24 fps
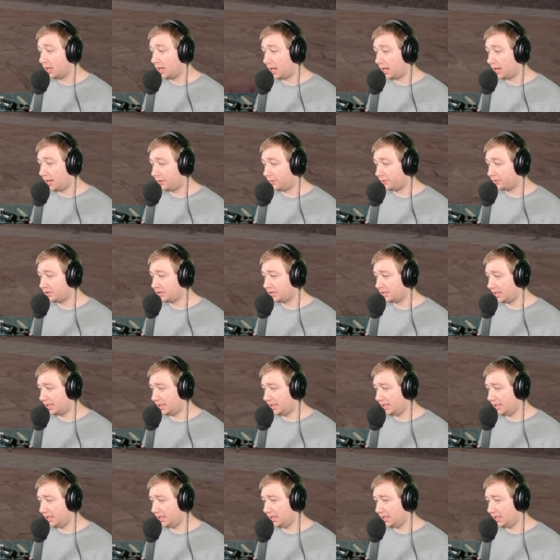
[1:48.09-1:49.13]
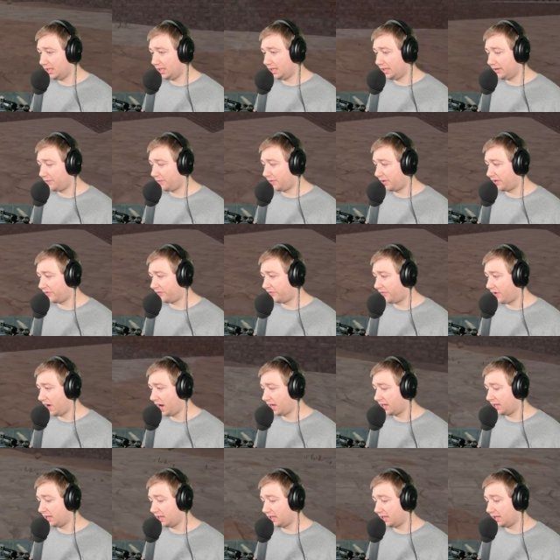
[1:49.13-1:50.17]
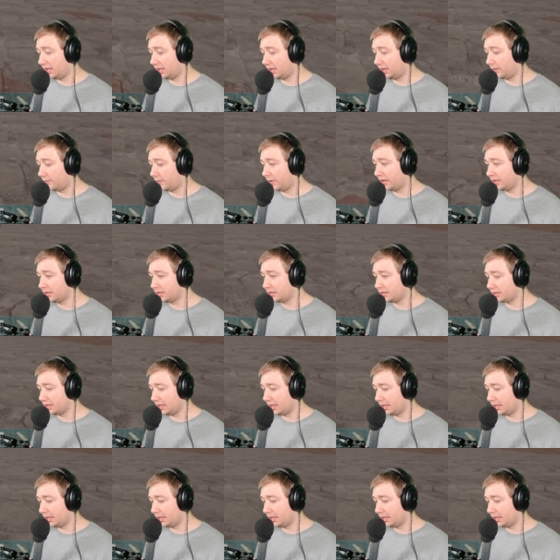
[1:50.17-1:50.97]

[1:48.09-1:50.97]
We'll see if we can find any anyways.